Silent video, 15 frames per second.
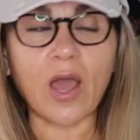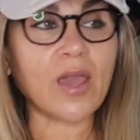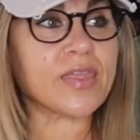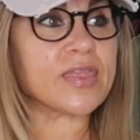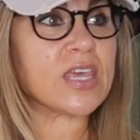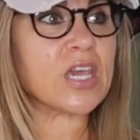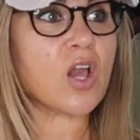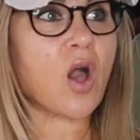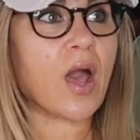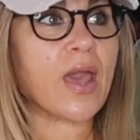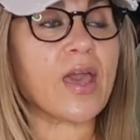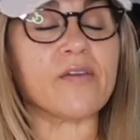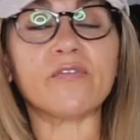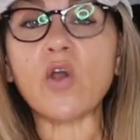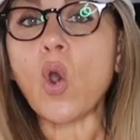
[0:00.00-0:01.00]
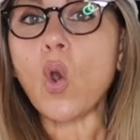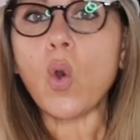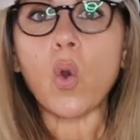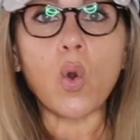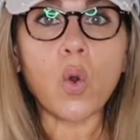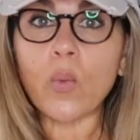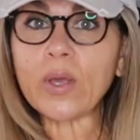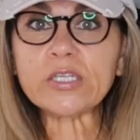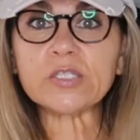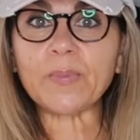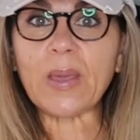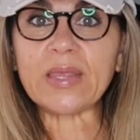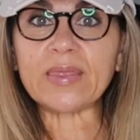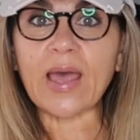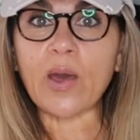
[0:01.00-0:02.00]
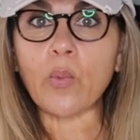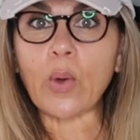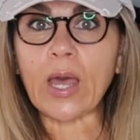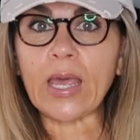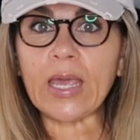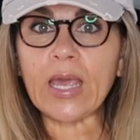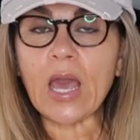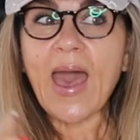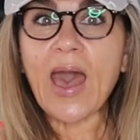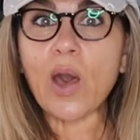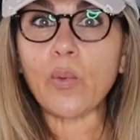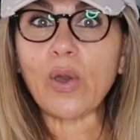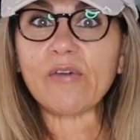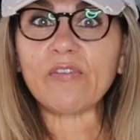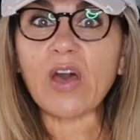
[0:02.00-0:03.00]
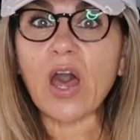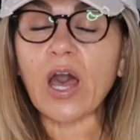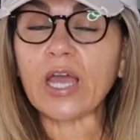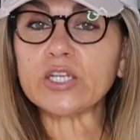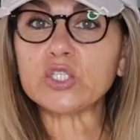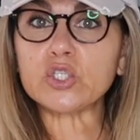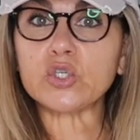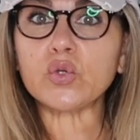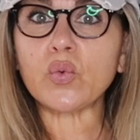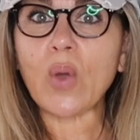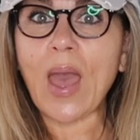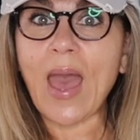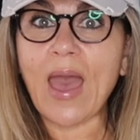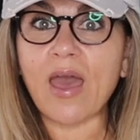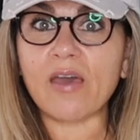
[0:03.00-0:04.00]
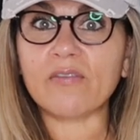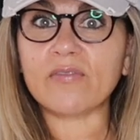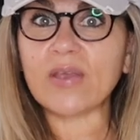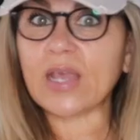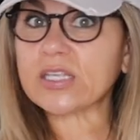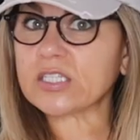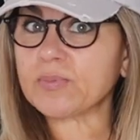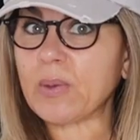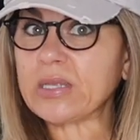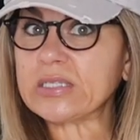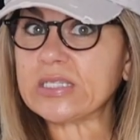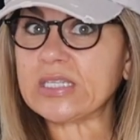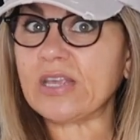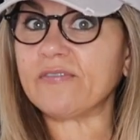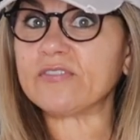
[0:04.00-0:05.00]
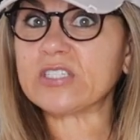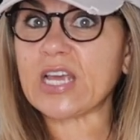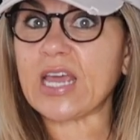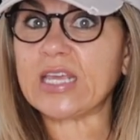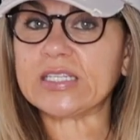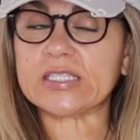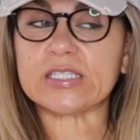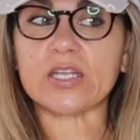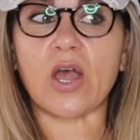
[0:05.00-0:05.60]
I think I have always been that way. However, I do have expensive taste.